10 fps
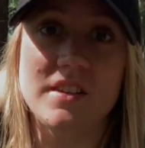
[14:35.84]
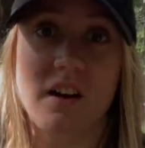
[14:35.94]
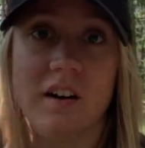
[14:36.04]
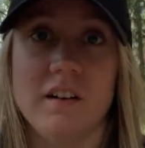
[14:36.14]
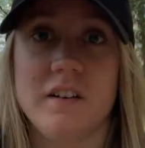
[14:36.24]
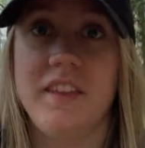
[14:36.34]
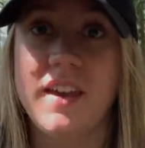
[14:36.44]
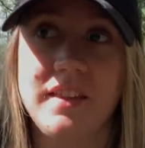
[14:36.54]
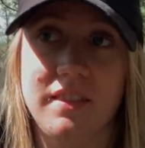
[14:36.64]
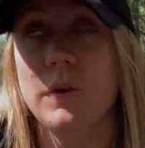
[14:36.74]
are our
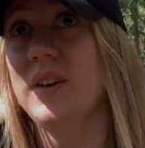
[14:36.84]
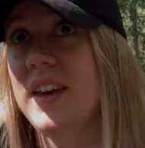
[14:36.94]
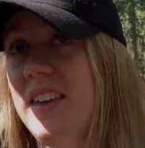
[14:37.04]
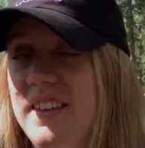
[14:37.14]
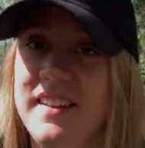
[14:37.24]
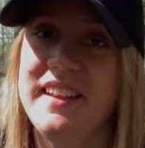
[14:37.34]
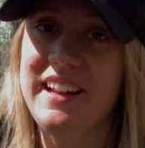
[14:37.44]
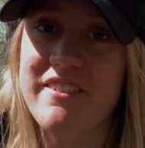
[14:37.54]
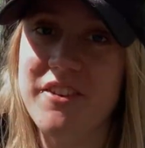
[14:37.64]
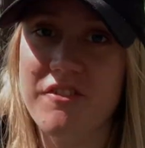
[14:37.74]
10, okay,
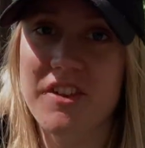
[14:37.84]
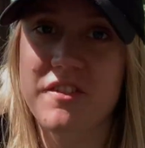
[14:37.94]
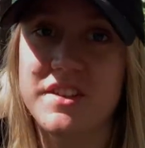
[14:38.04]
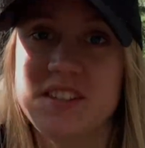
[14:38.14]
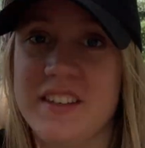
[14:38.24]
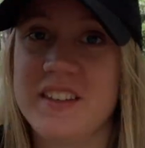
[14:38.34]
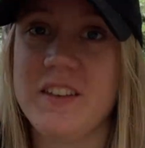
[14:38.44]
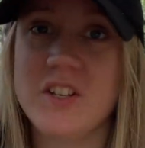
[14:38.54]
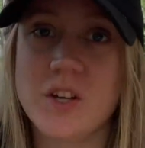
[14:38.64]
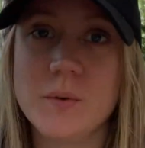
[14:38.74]
11 favorites in
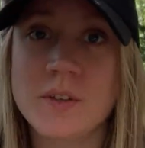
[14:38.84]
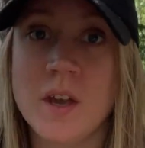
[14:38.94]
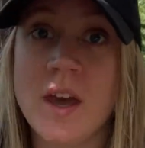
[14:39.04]
TV shows.